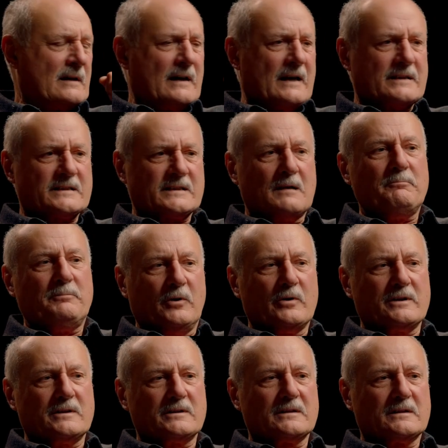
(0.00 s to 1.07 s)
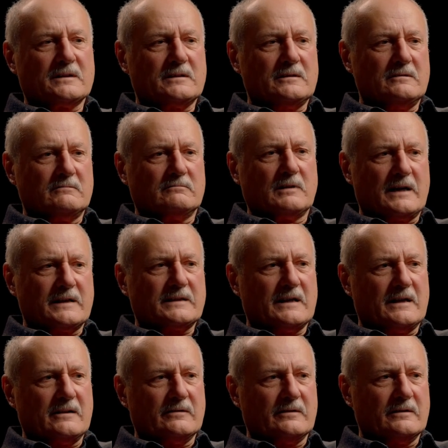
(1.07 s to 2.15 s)
at some point you write
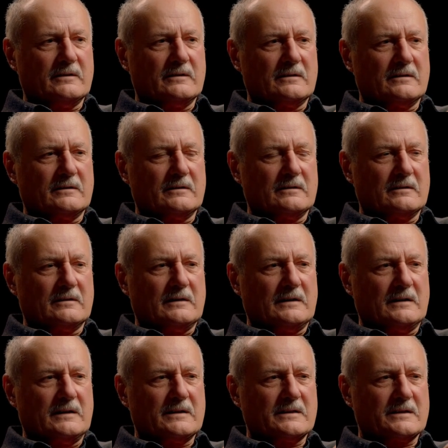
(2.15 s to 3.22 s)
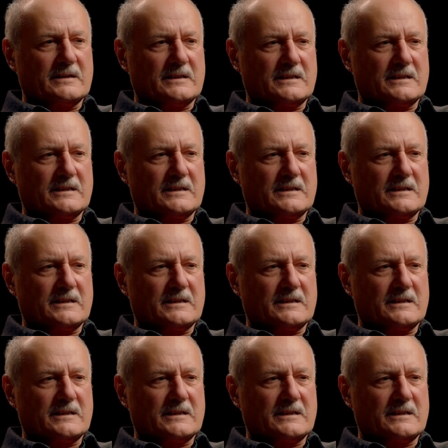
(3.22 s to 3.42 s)
down uh, the